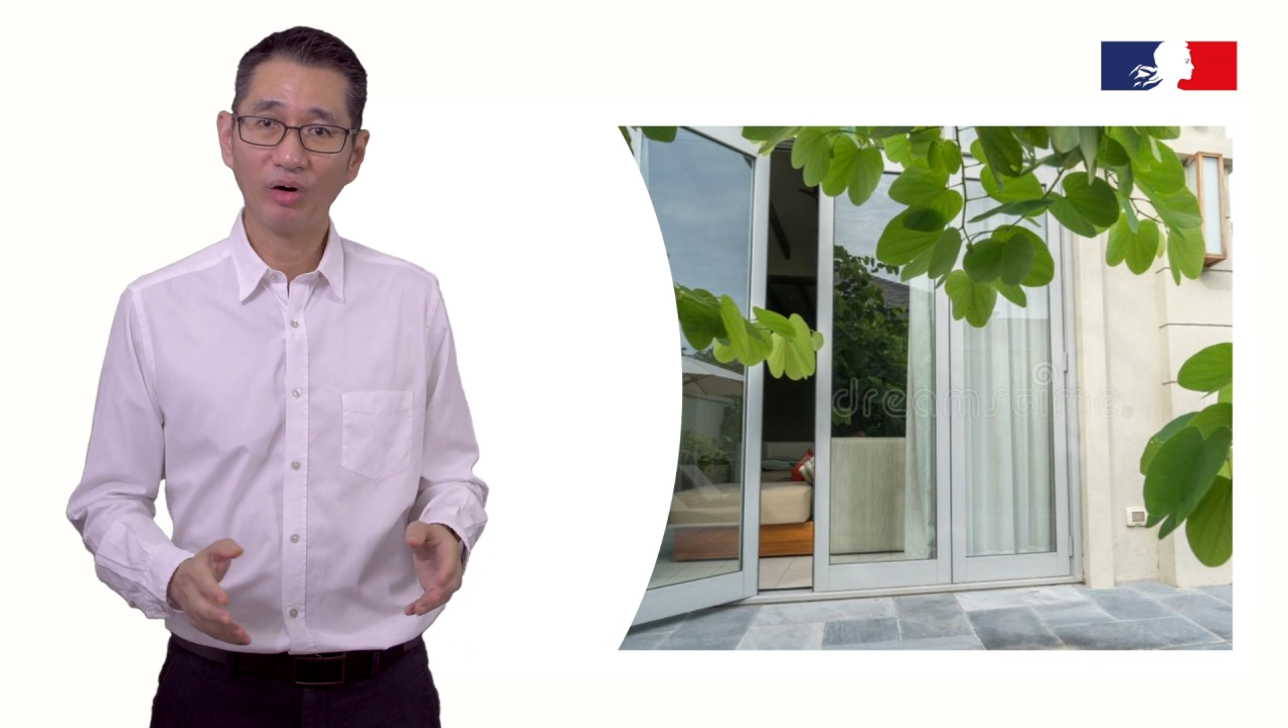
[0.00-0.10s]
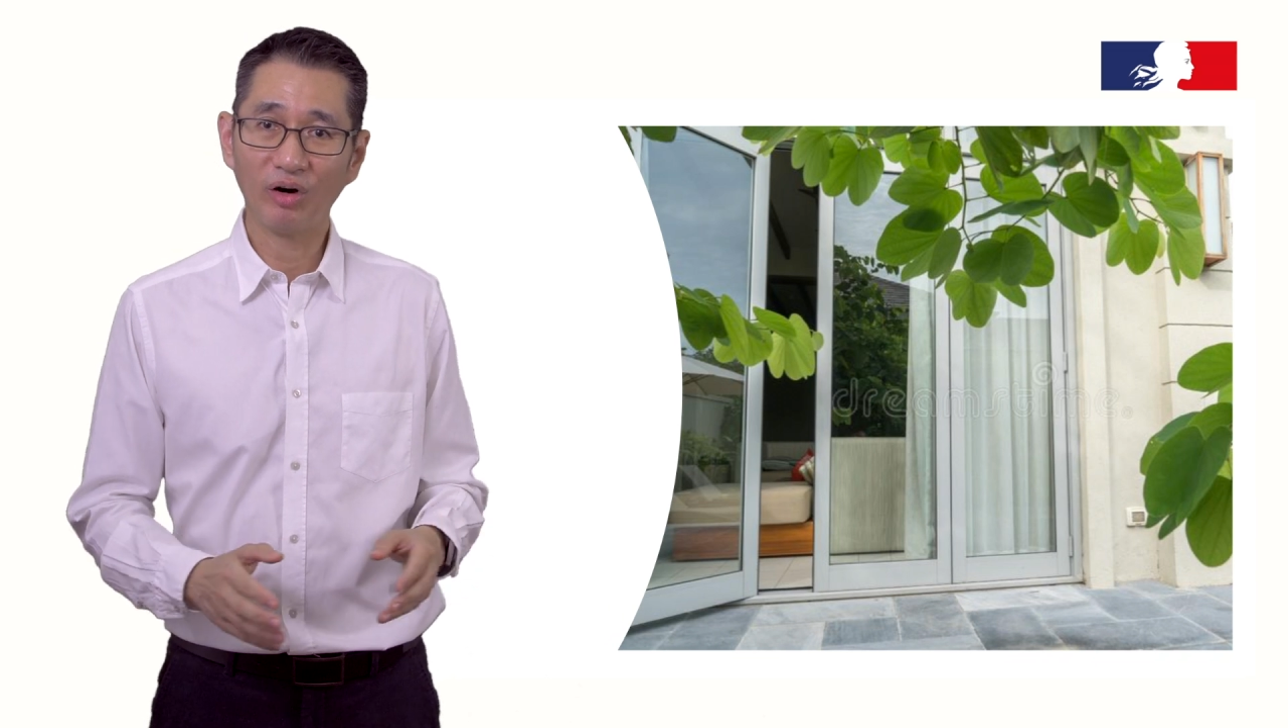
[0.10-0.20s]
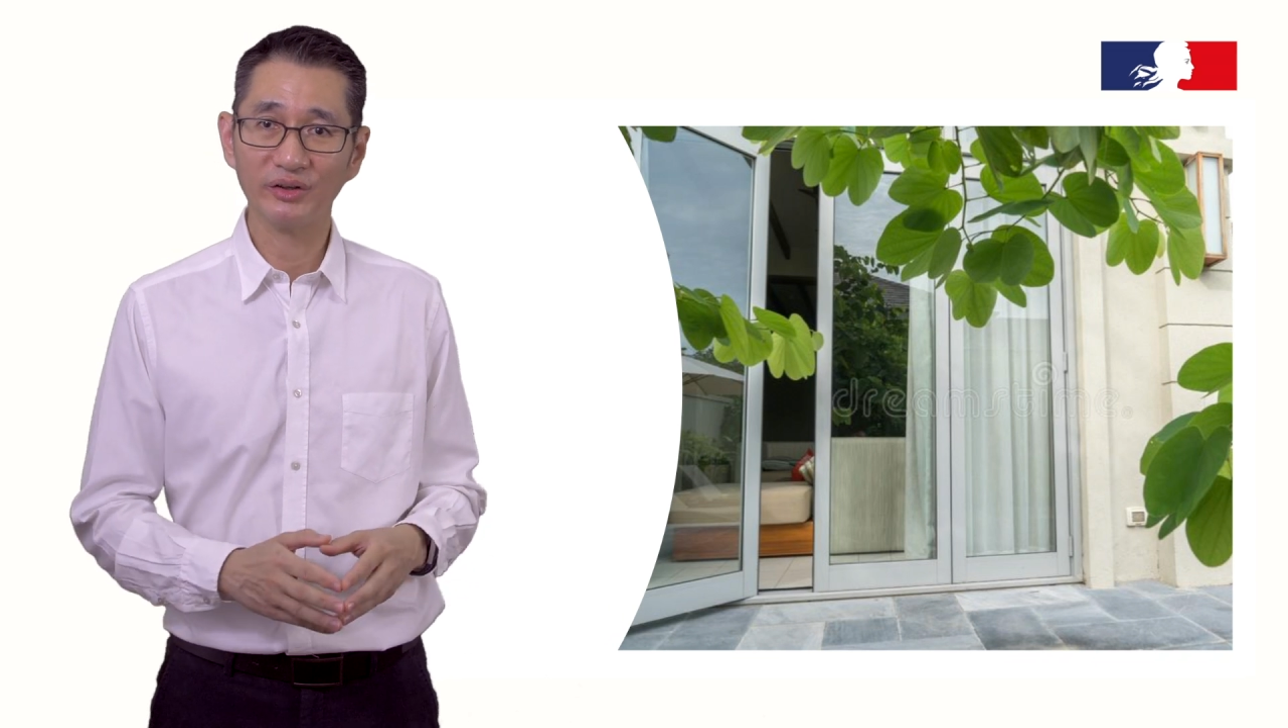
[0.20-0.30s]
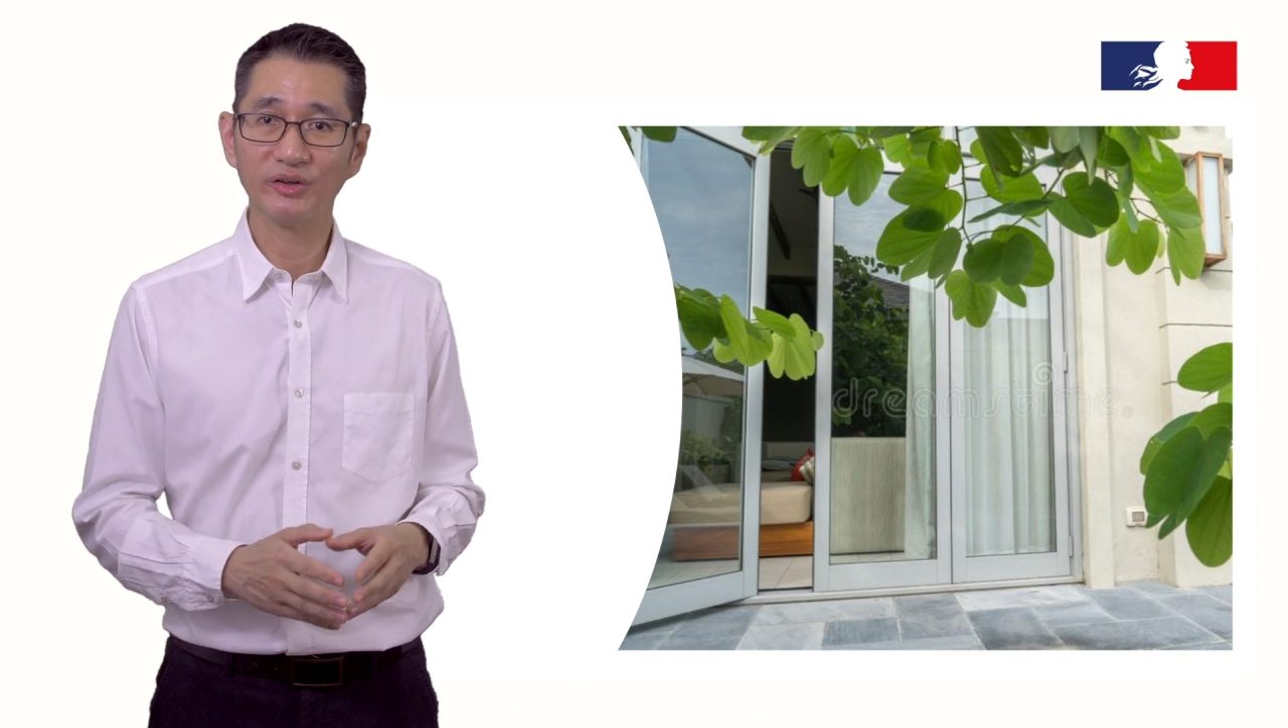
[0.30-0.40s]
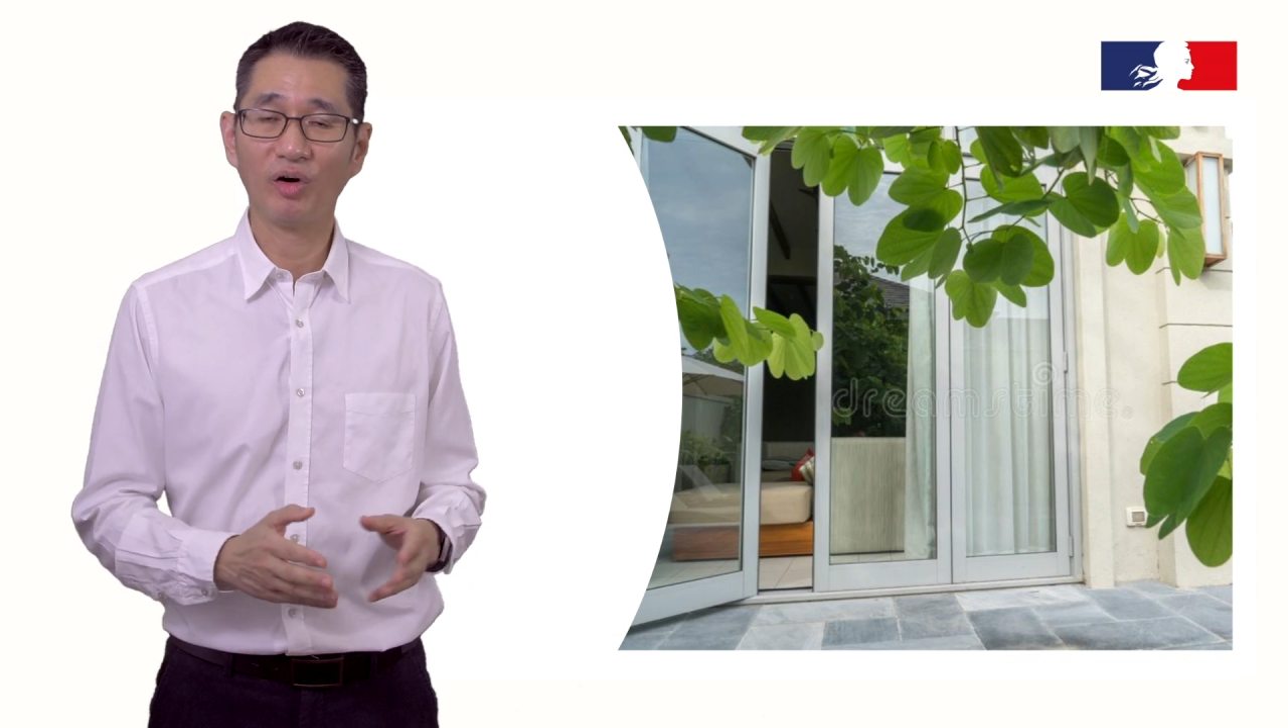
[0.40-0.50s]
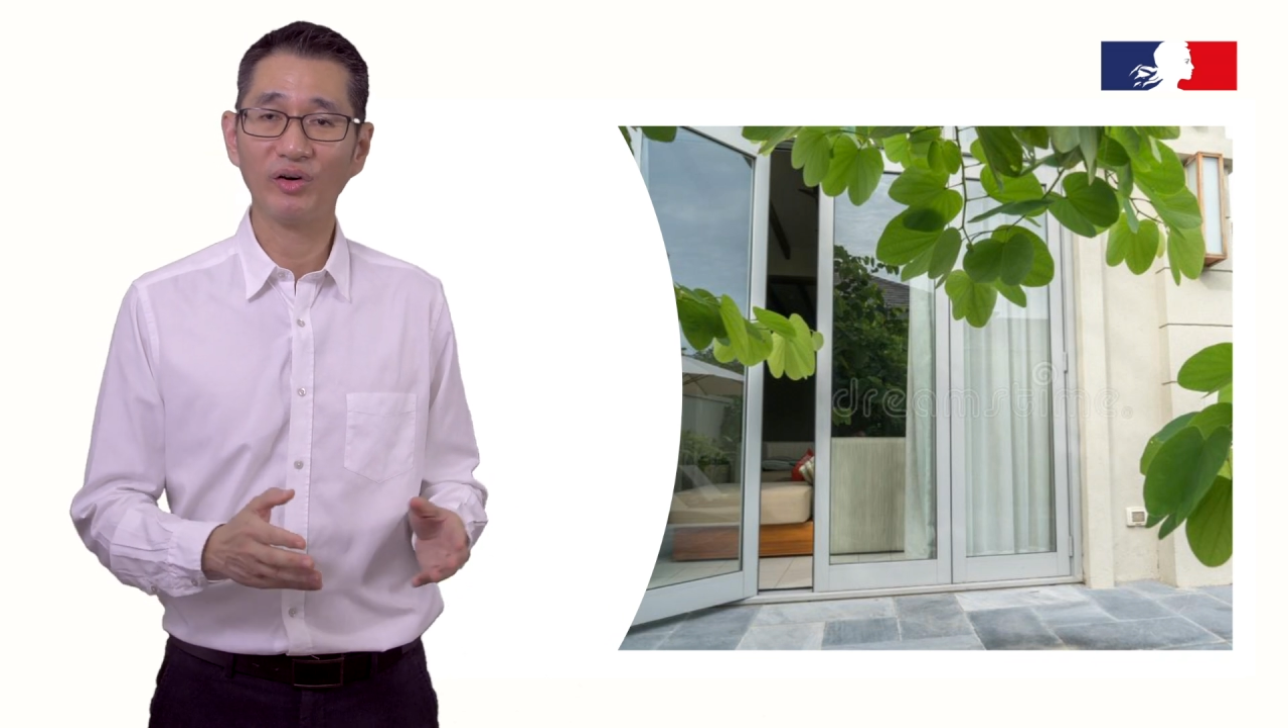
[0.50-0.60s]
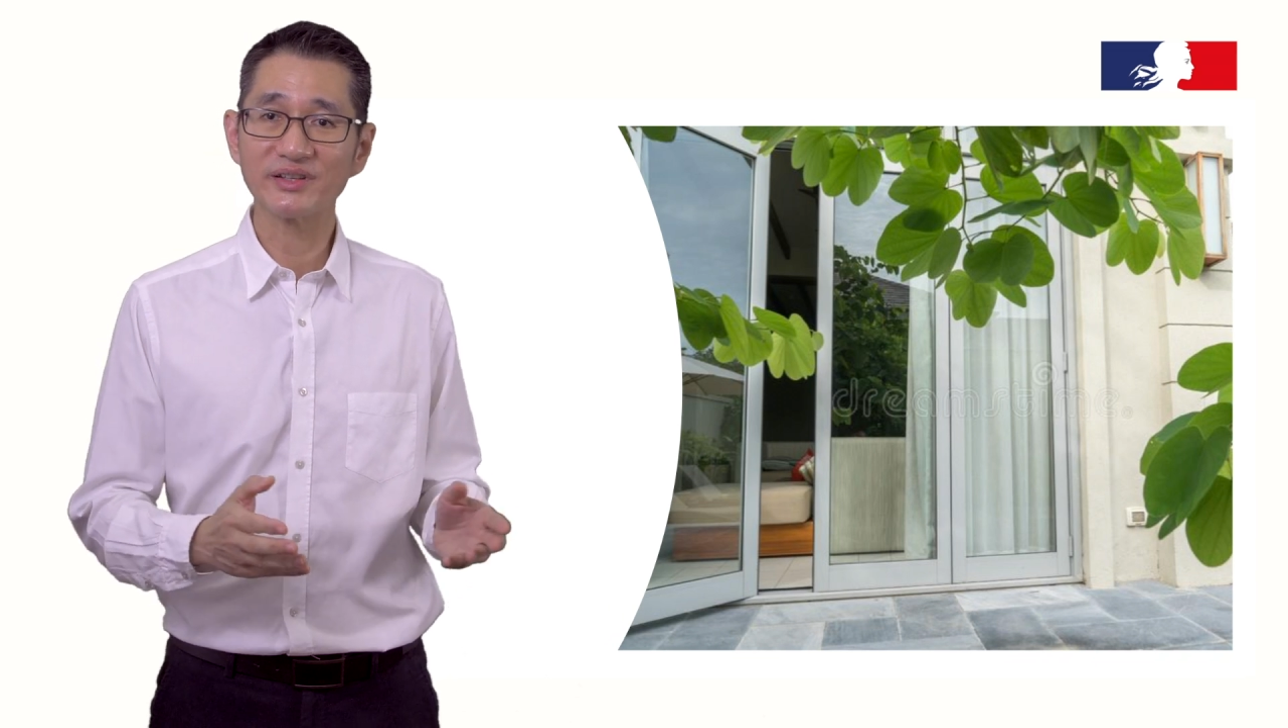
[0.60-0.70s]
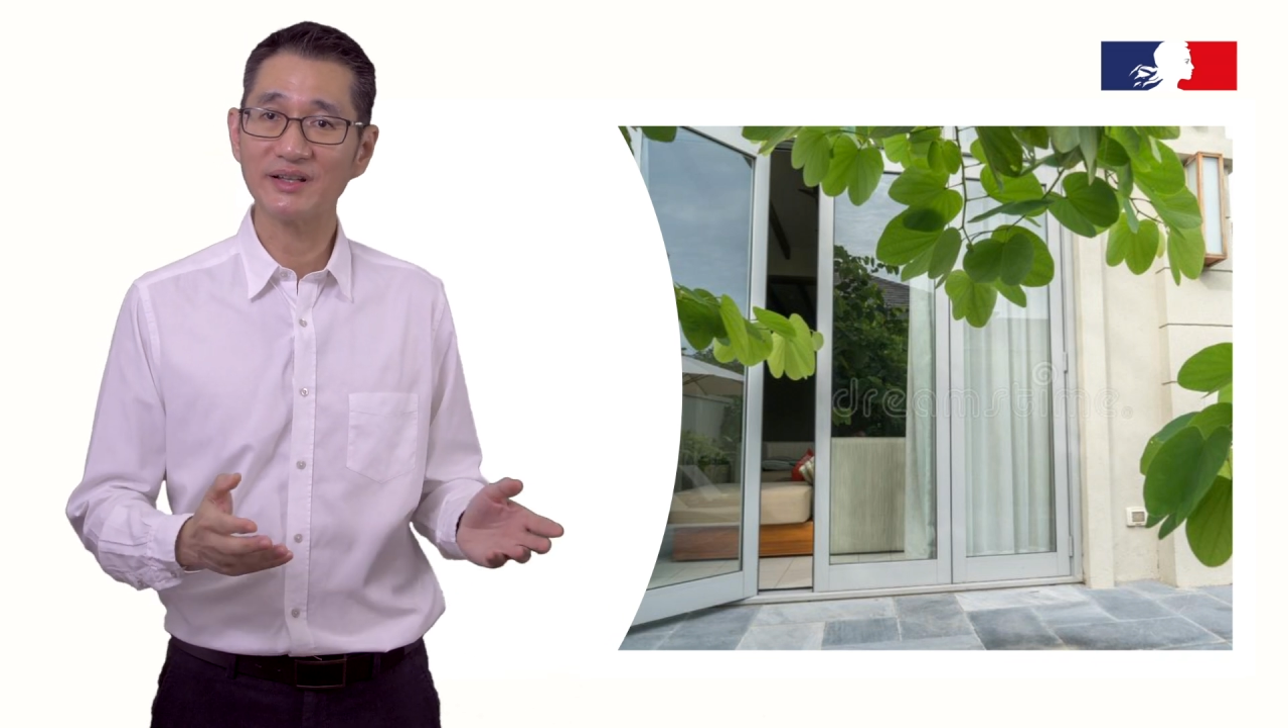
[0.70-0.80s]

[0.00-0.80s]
or a door is